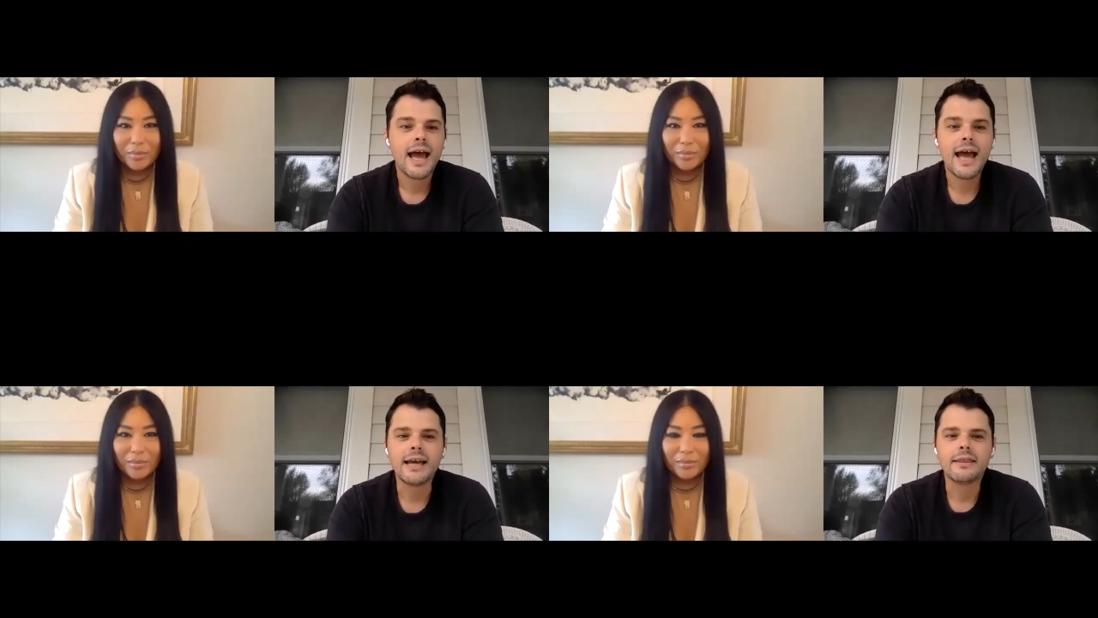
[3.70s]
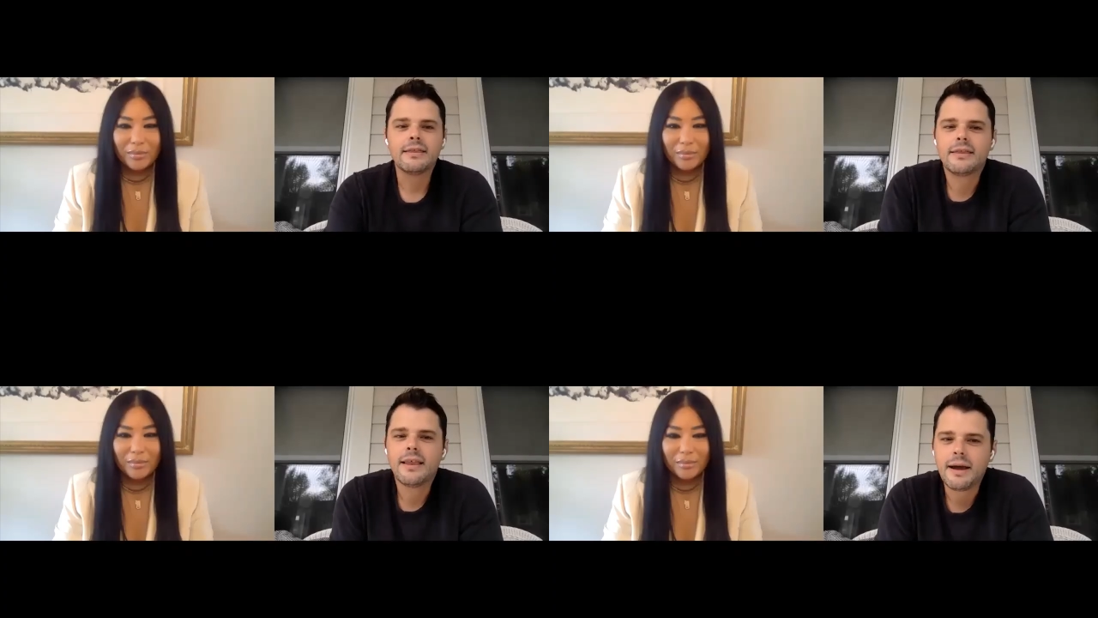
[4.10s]
Speaker 1: Hi,
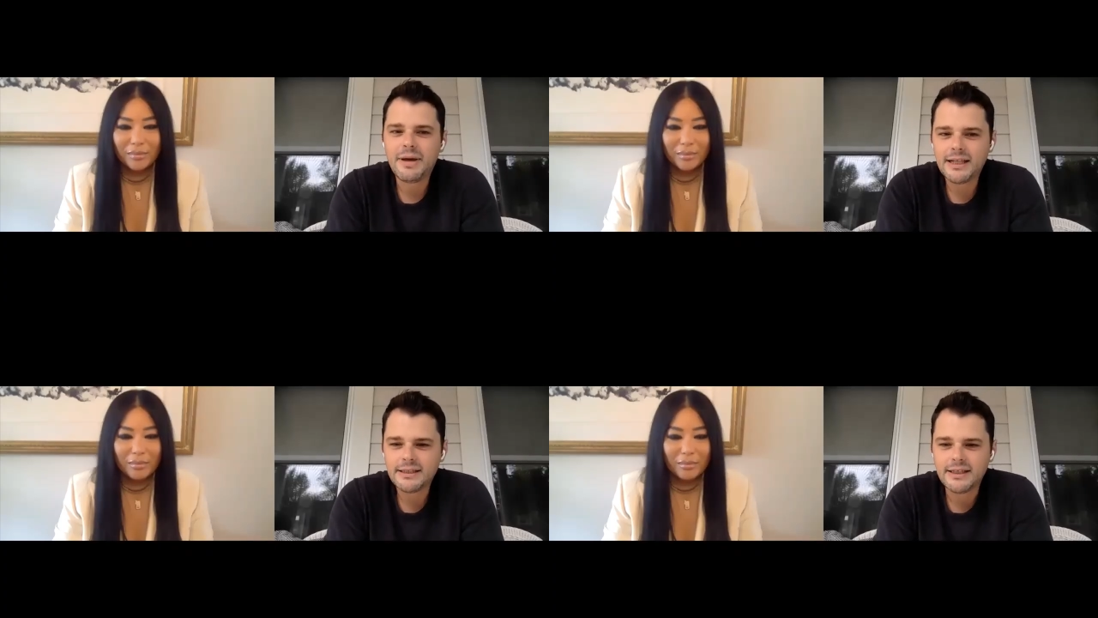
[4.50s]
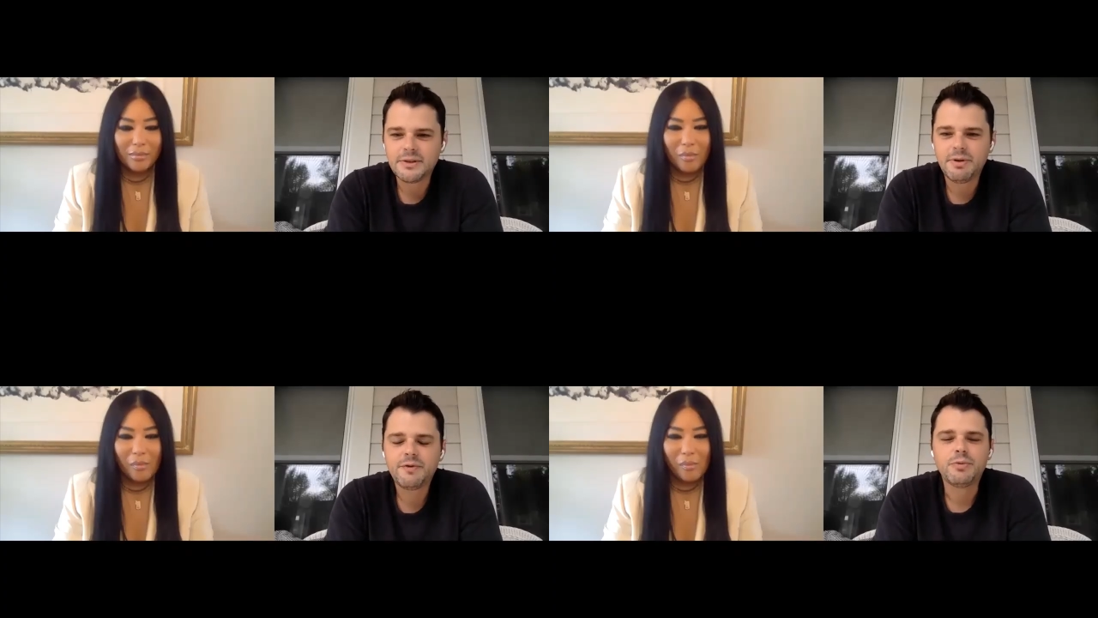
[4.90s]
I'm Alan
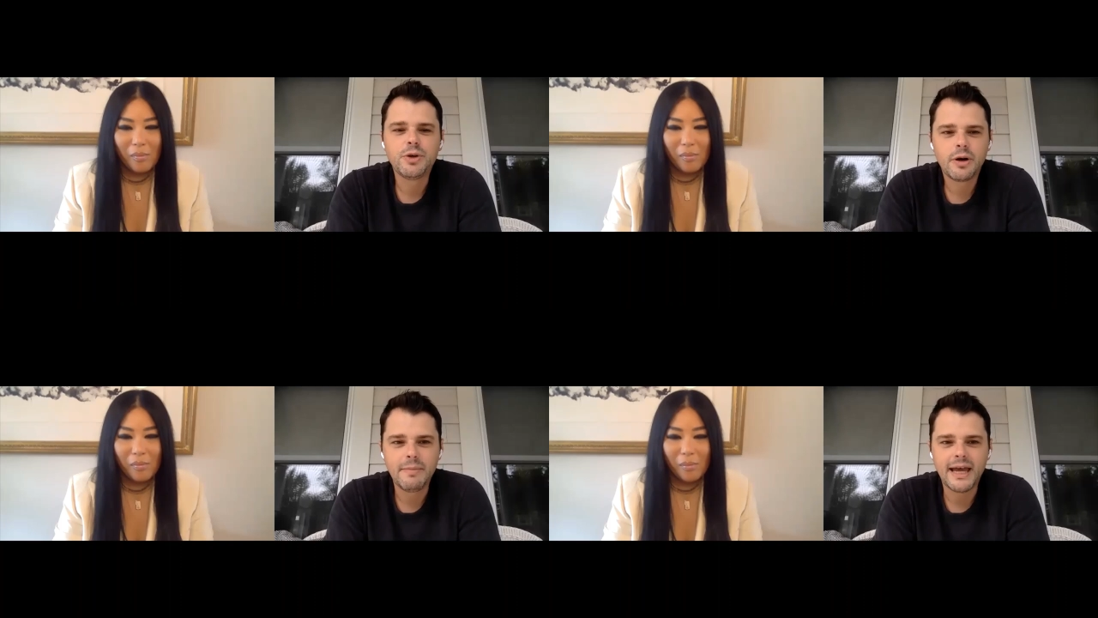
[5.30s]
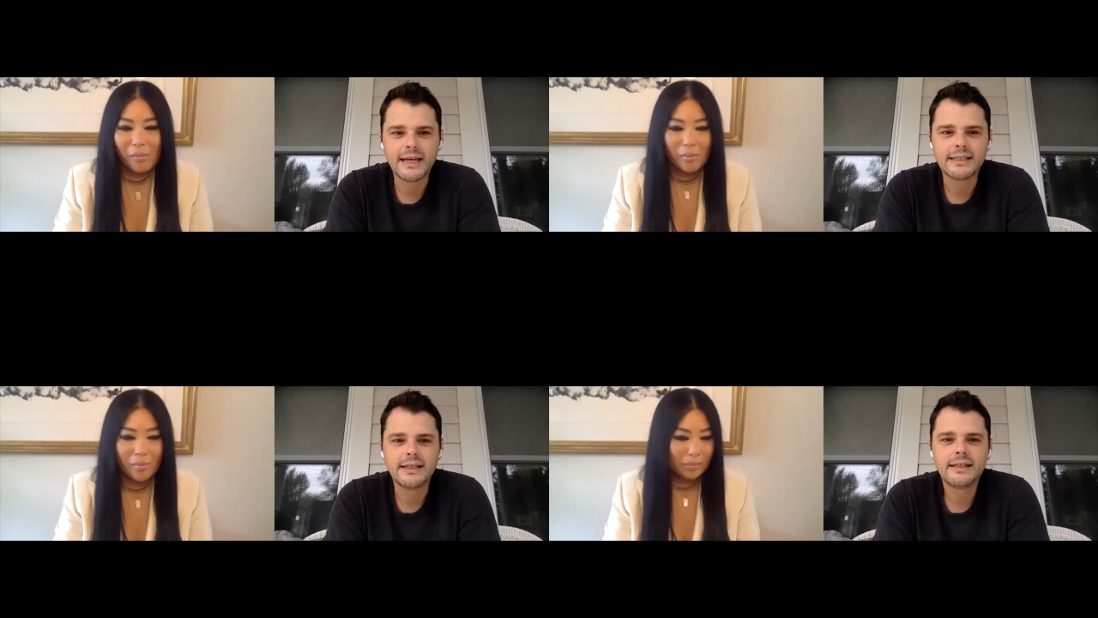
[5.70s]
Sytsma from New York
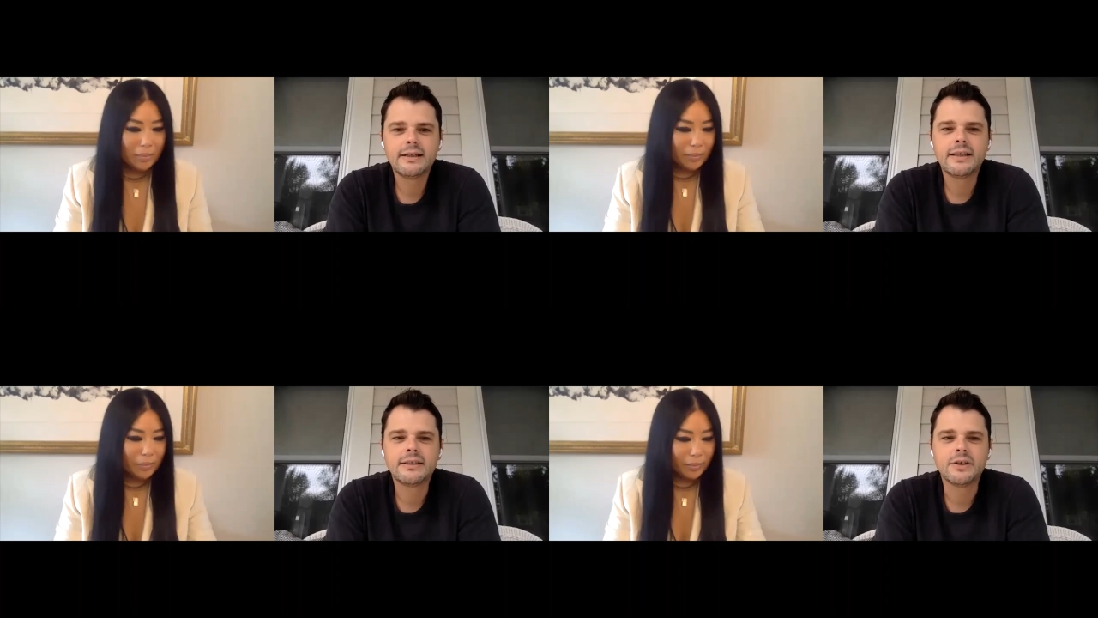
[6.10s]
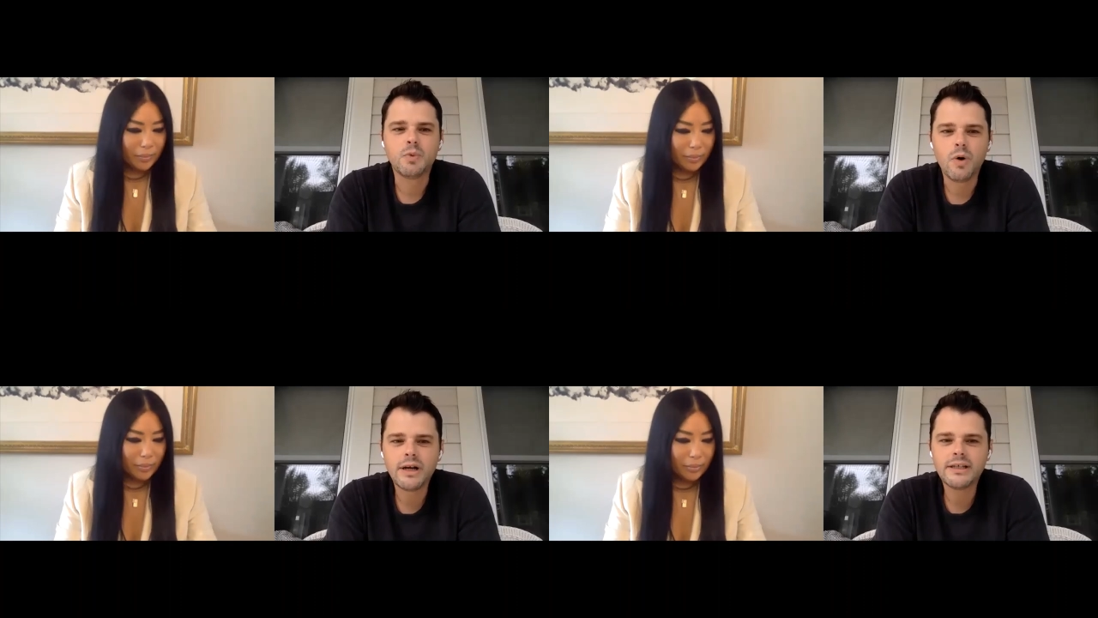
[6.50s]
Magazine. This
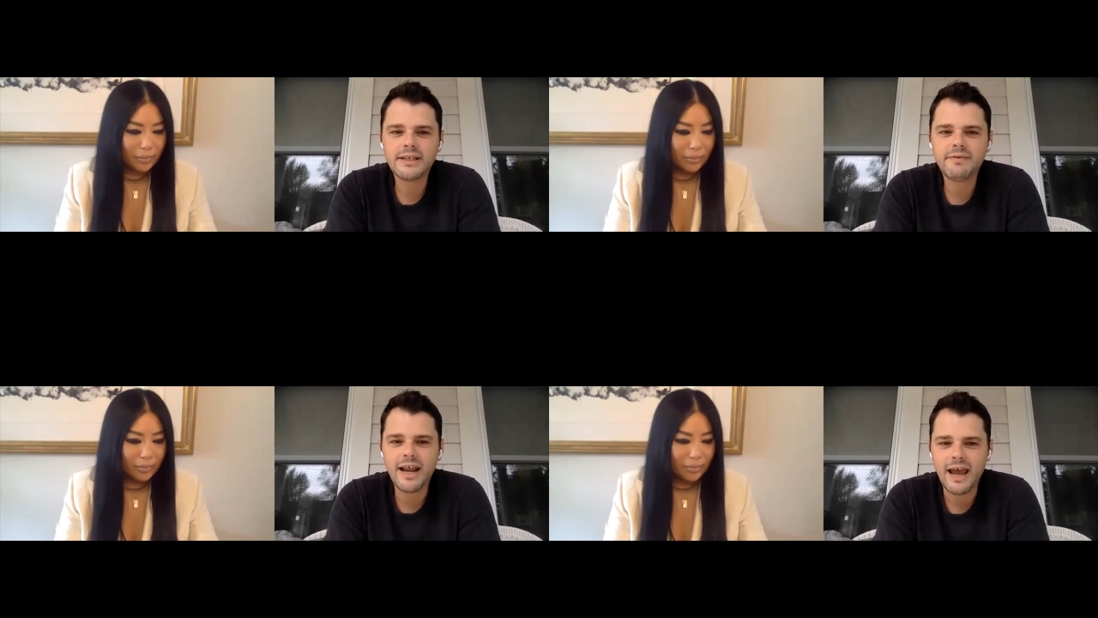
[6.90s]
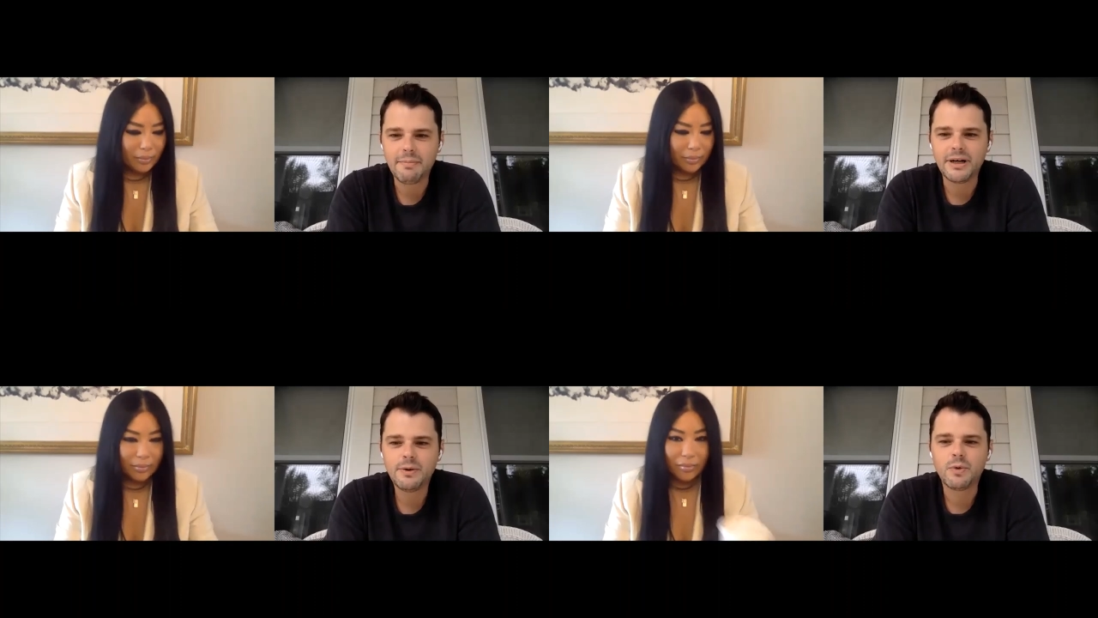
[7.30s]
is What is Even
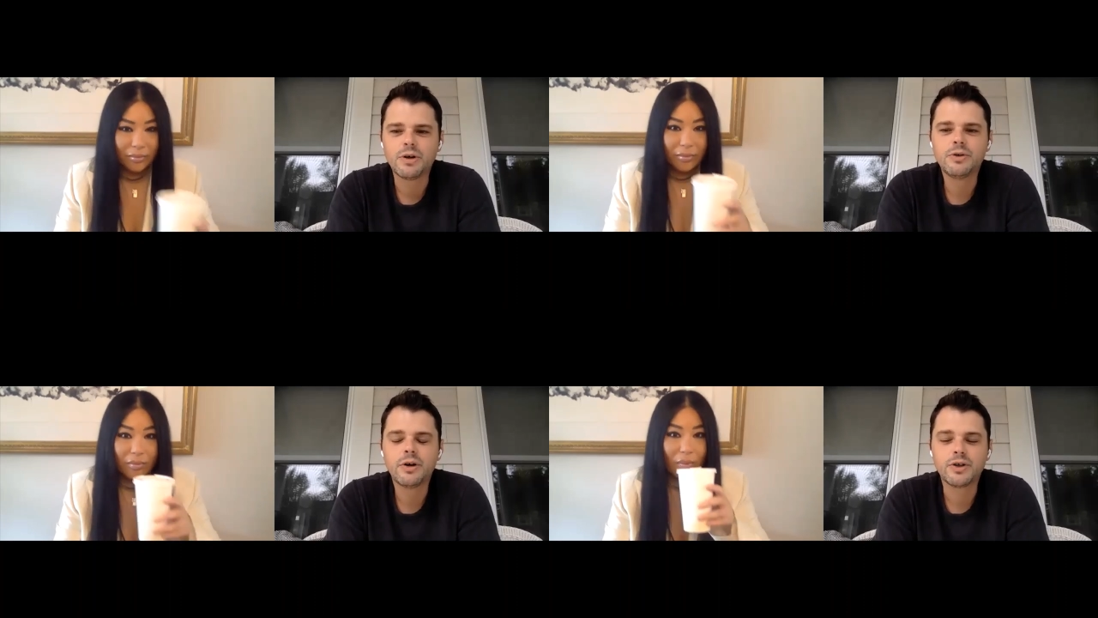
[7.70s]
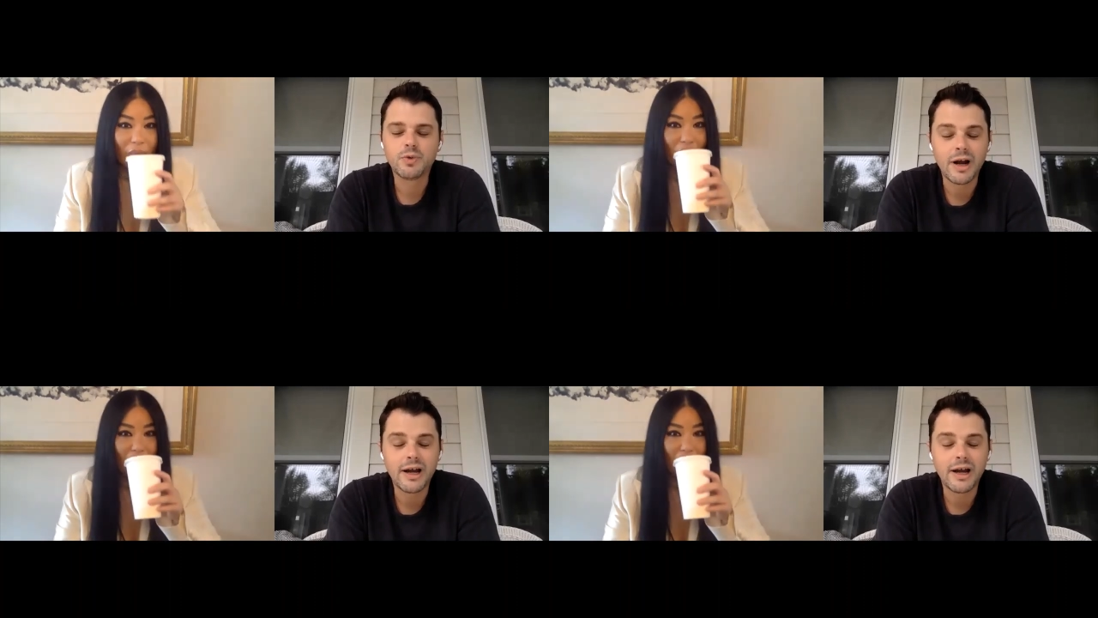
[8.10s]
Happening, where New York's